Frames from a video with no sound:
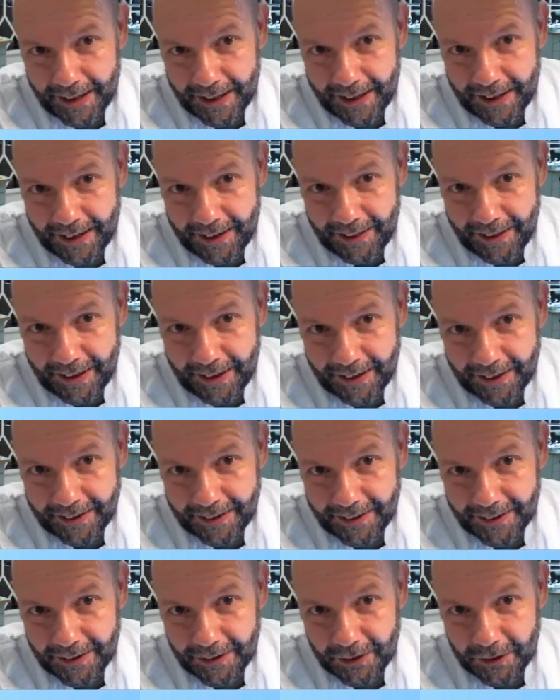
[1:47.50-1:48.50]
and
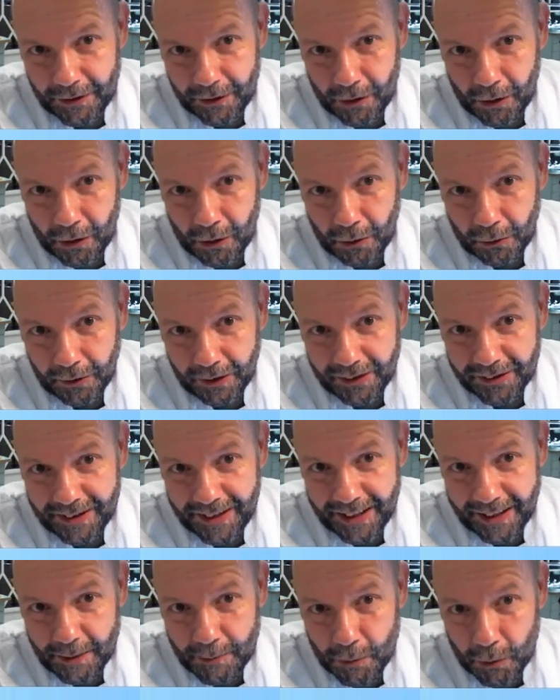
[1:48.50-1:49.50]
then the hole is
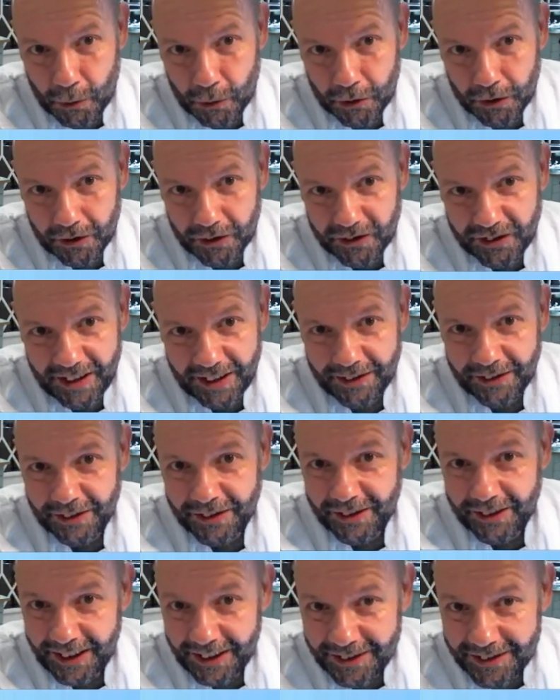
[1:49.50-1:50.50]
getting more
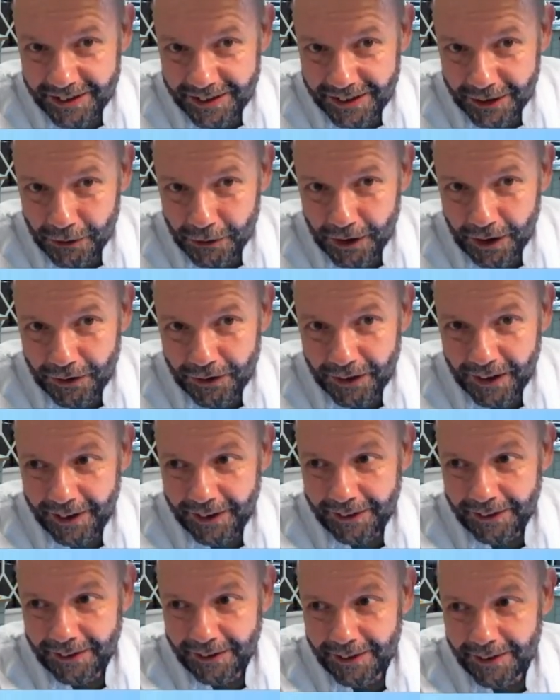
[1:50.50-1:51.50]
centered. It's still not
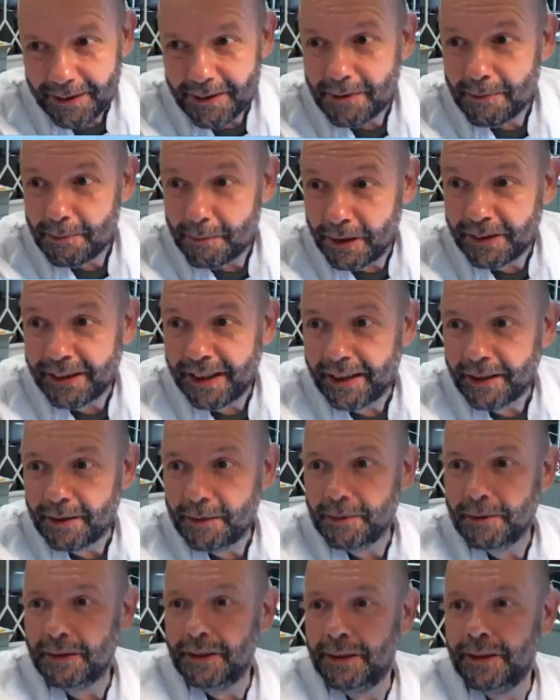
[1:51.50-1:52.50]
there, but it's
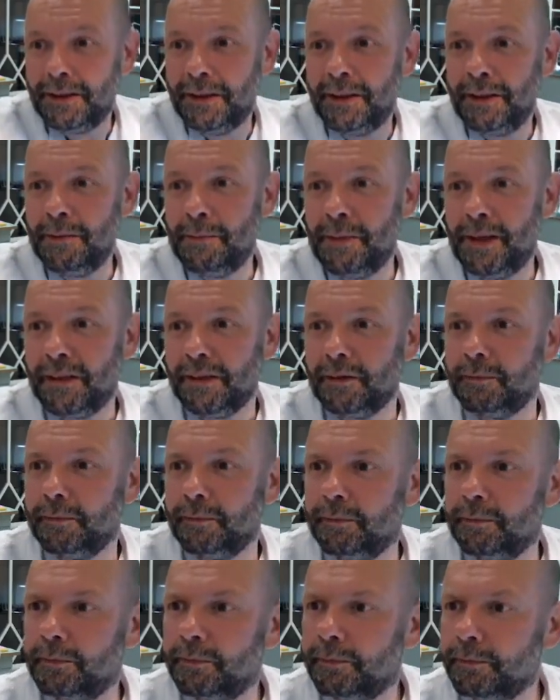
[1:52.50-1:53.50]
getting uh, better.
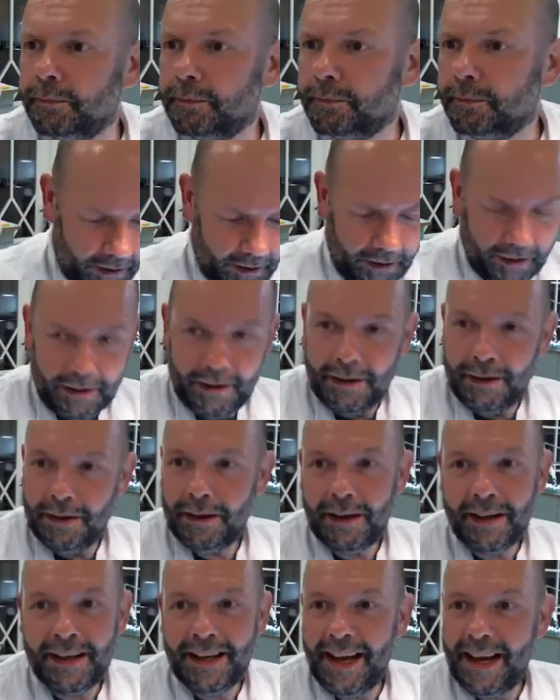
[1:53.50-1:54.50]

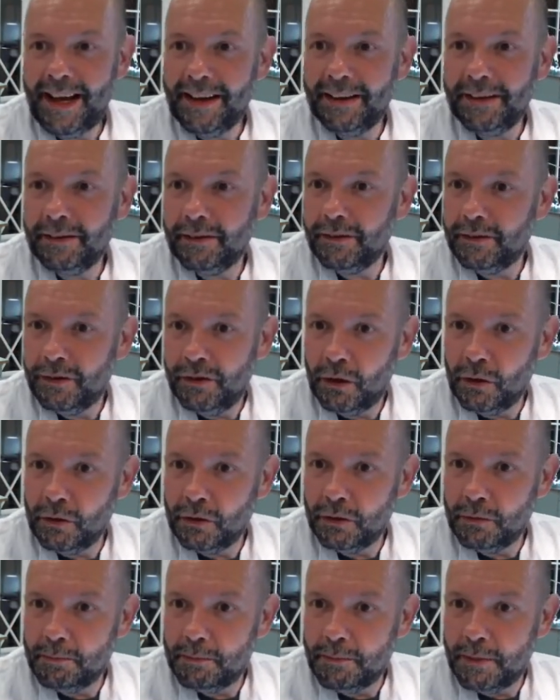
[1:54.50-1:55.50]
Uh, again,
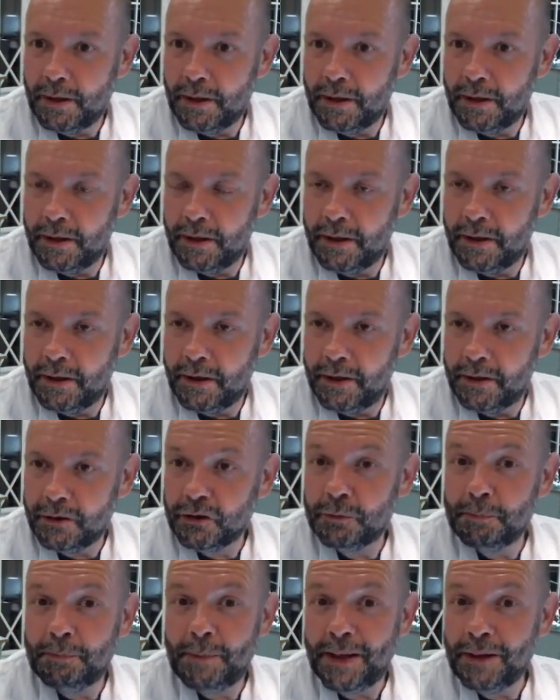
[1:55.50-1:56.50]
don't uh,
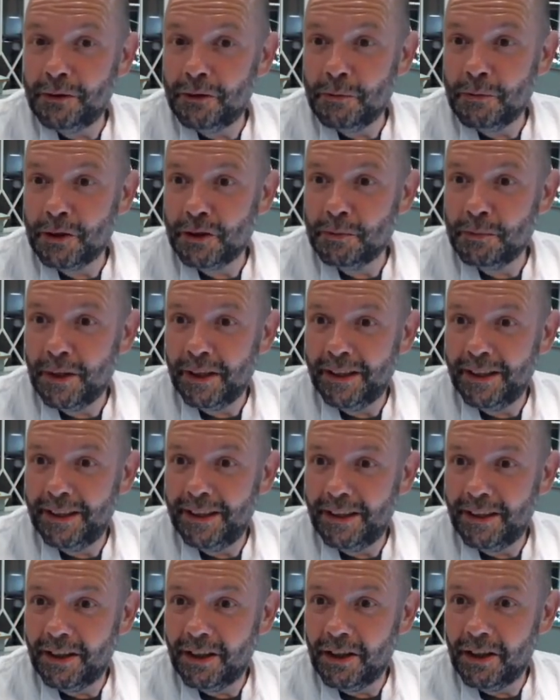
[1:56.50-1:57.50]
spend too much
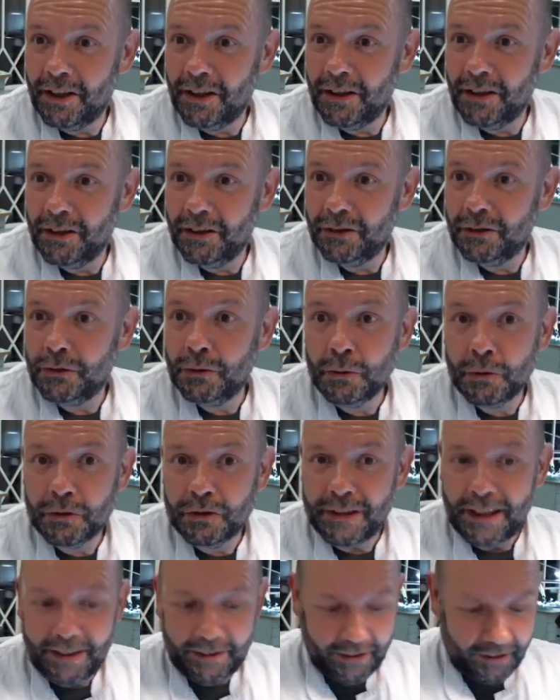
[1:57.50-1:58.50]
money on
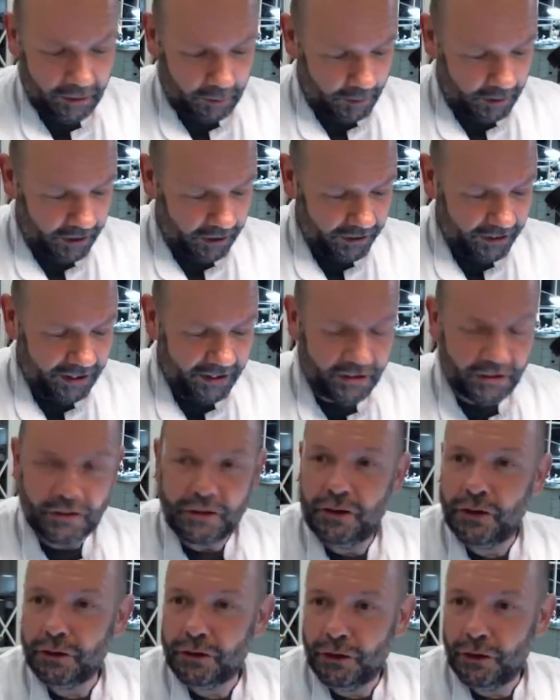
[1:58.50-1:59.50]
tools like this, because this is
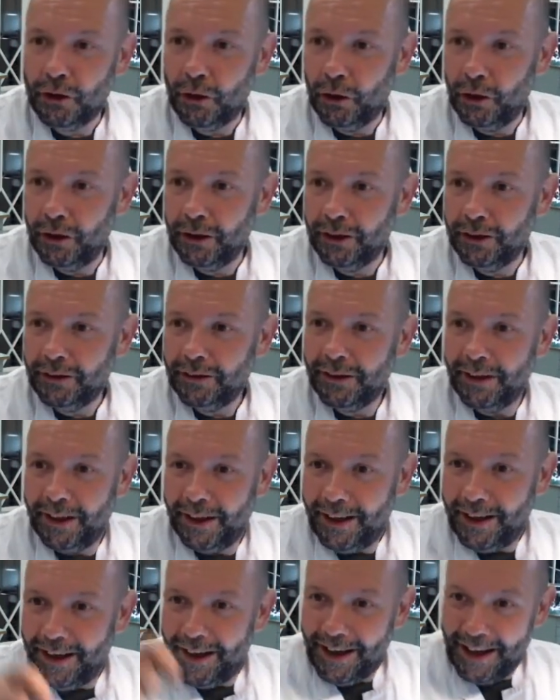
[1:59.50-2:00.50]
just an oiler.
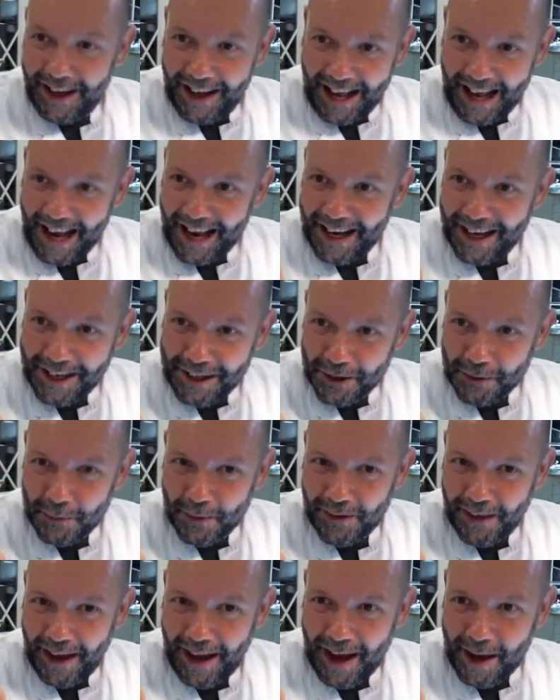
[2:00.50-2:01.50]
I hit it
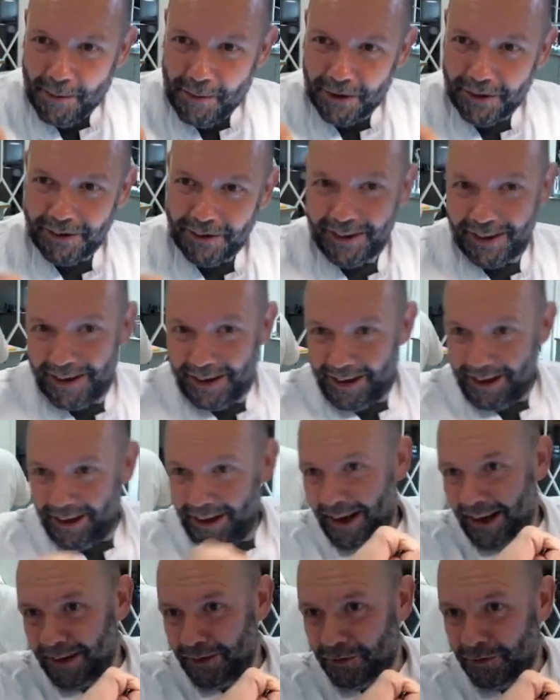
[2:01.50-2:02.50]
with a hammer
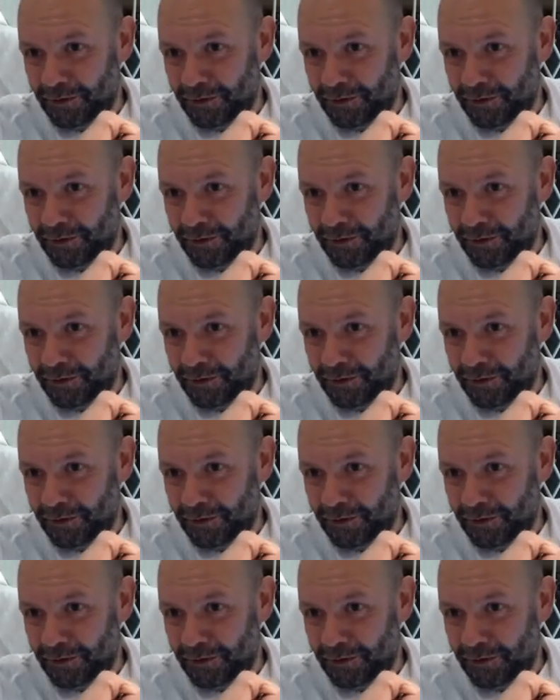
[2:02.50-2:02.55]
and